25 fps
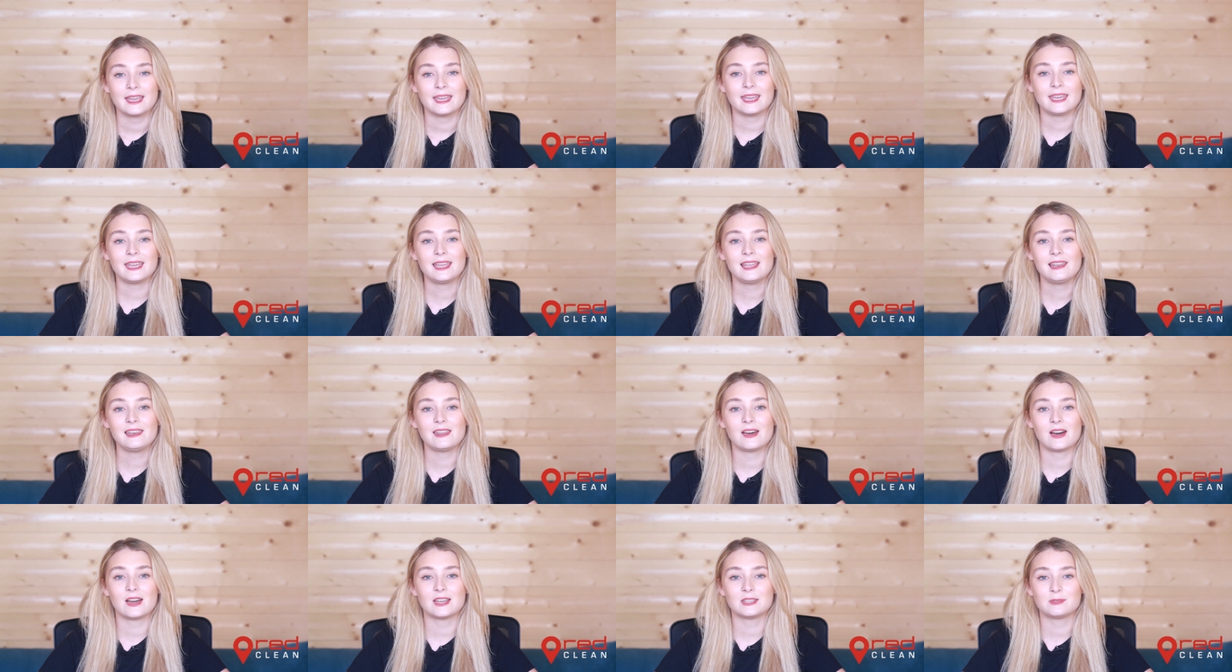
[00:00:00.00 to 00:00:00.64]

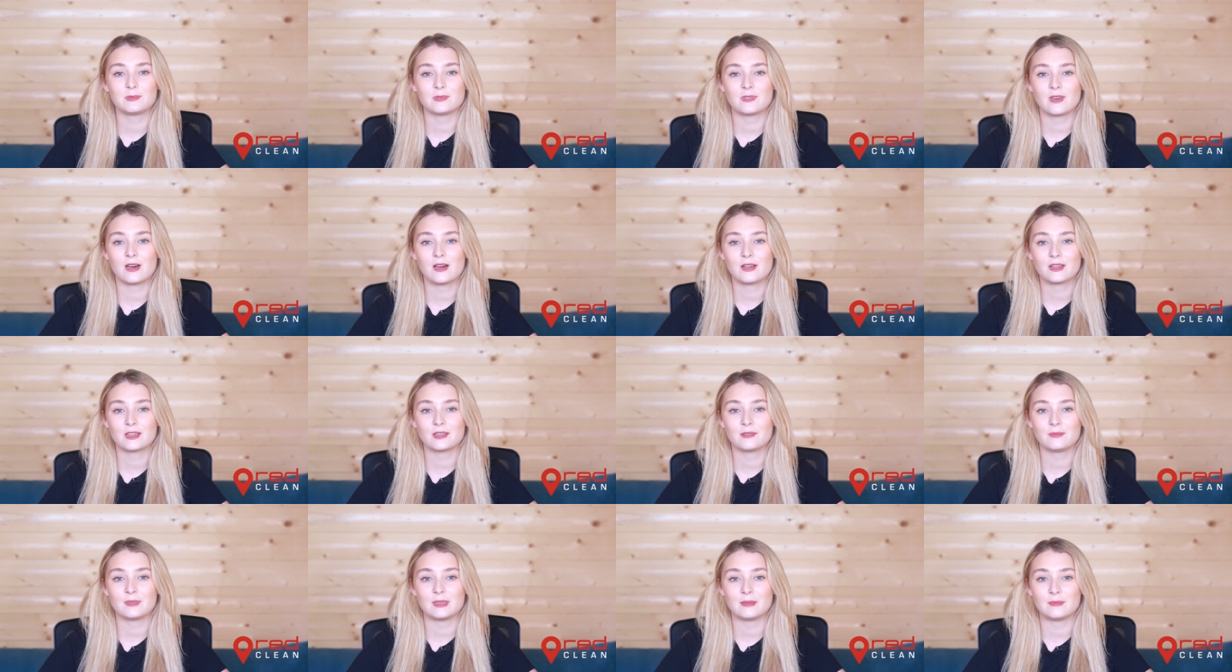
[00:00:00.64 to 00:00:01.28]
It aligns with our
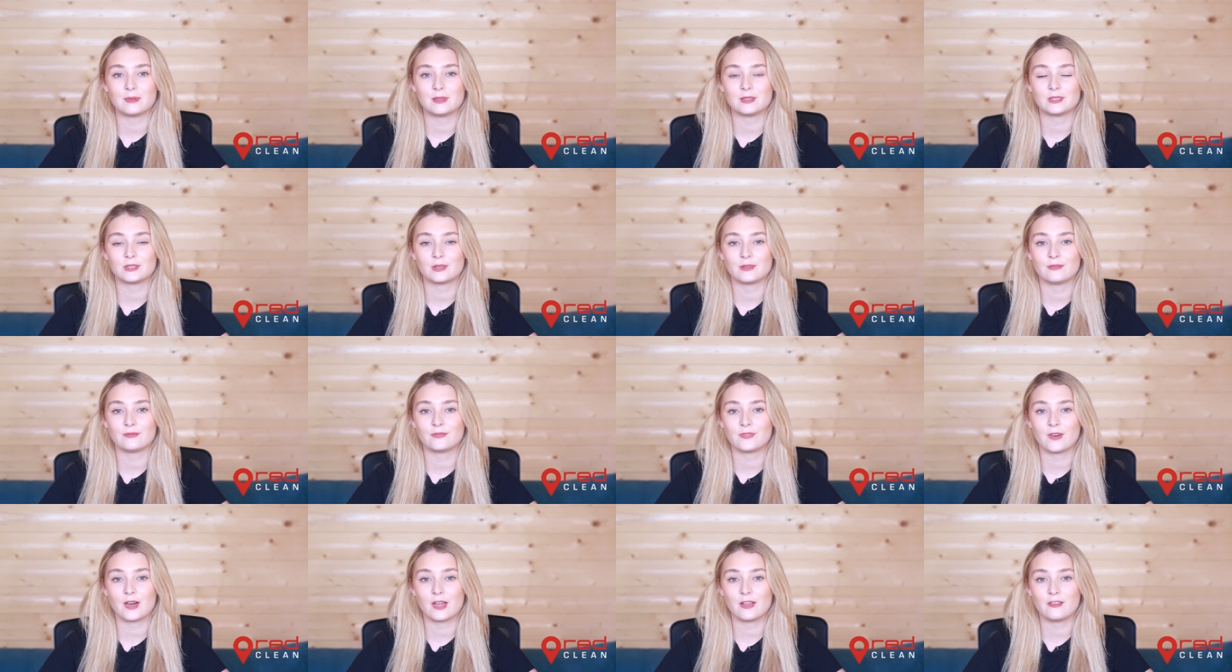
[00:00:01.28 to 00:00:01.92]
commitment to
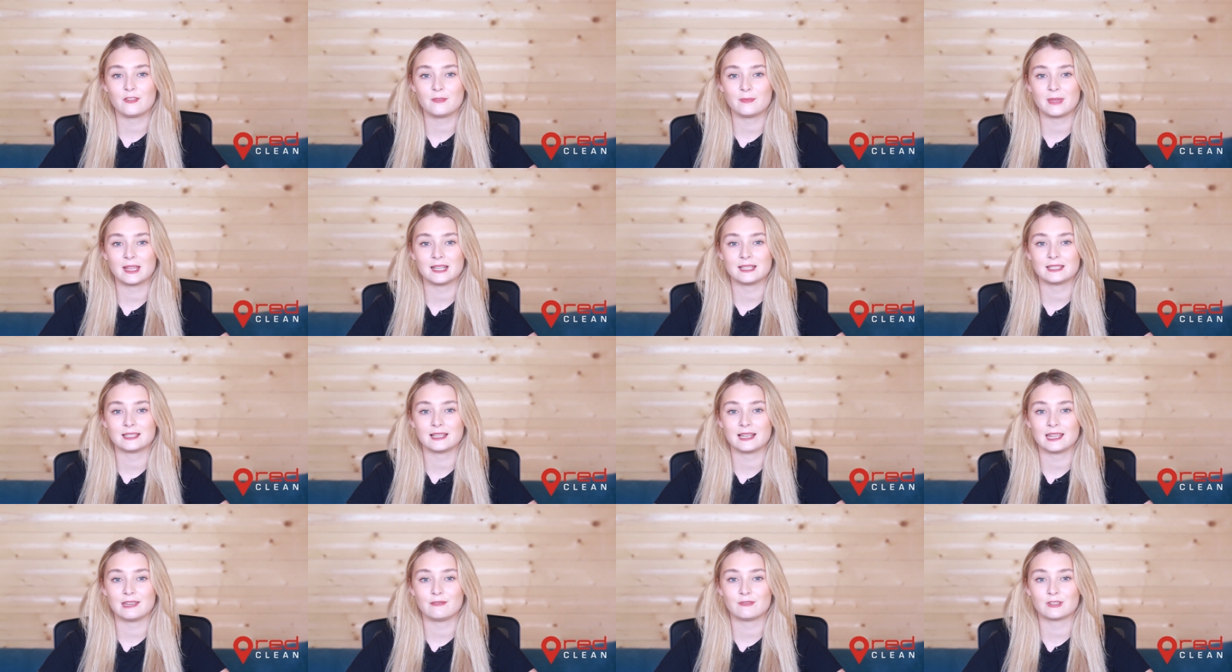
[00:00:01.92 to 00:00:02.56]

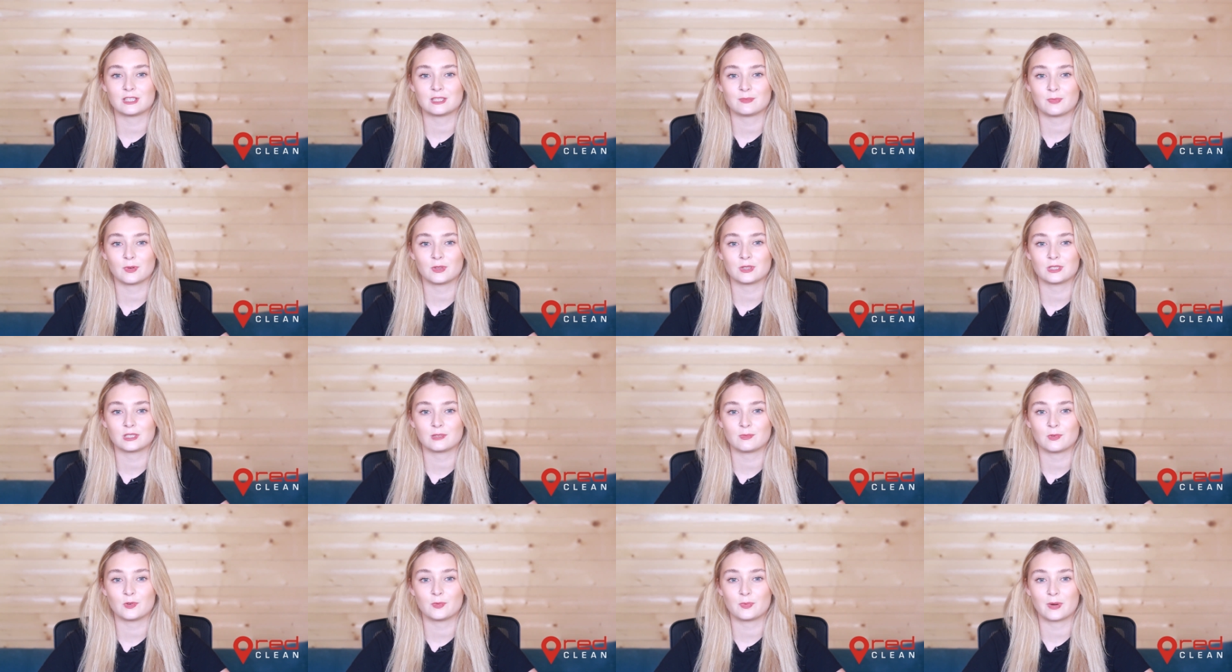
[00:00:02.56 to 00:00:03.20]
environmentally
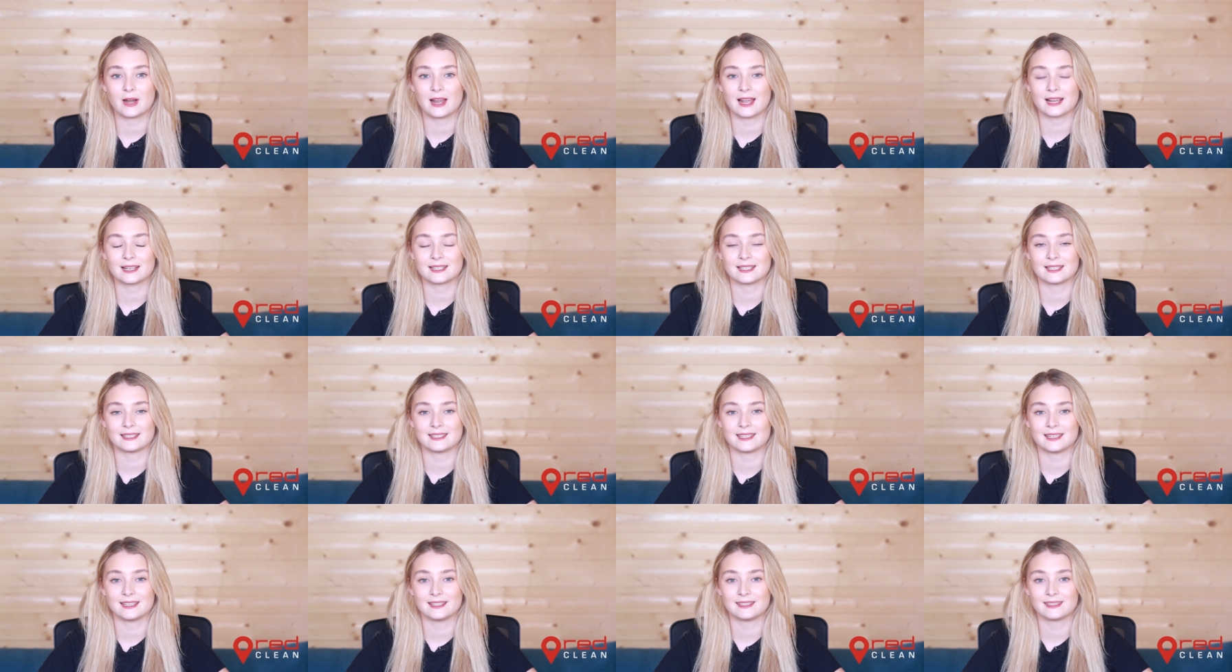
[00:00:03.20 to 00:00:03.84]
responsible
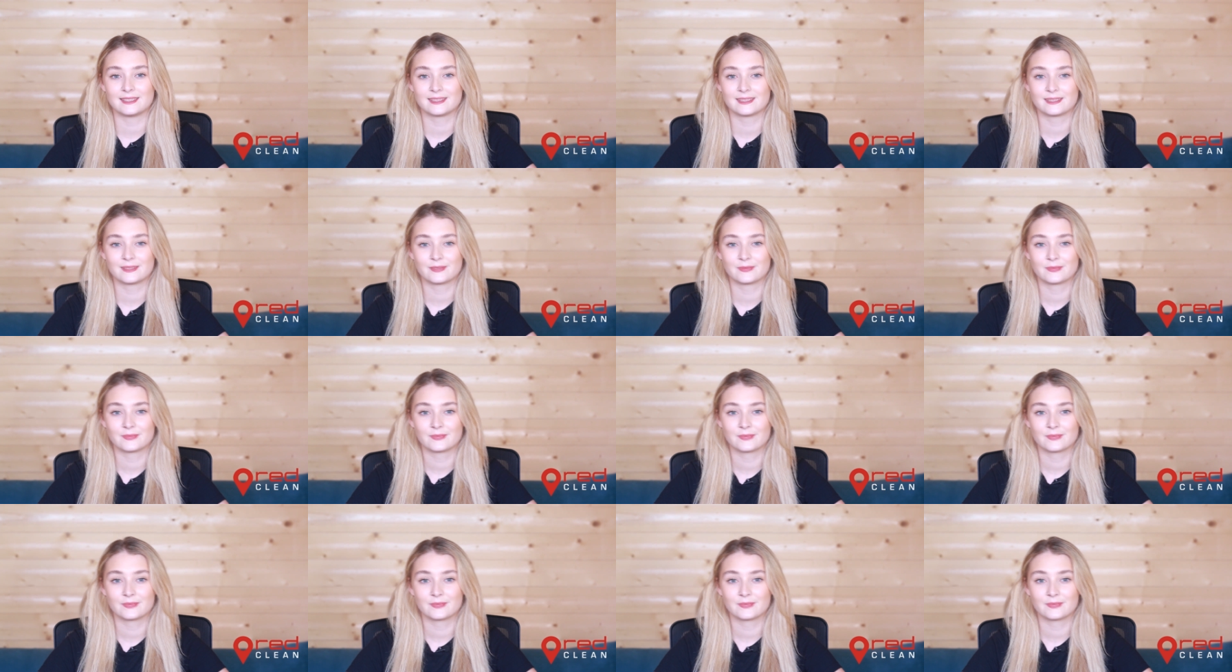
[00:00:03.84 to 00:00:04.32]
practices.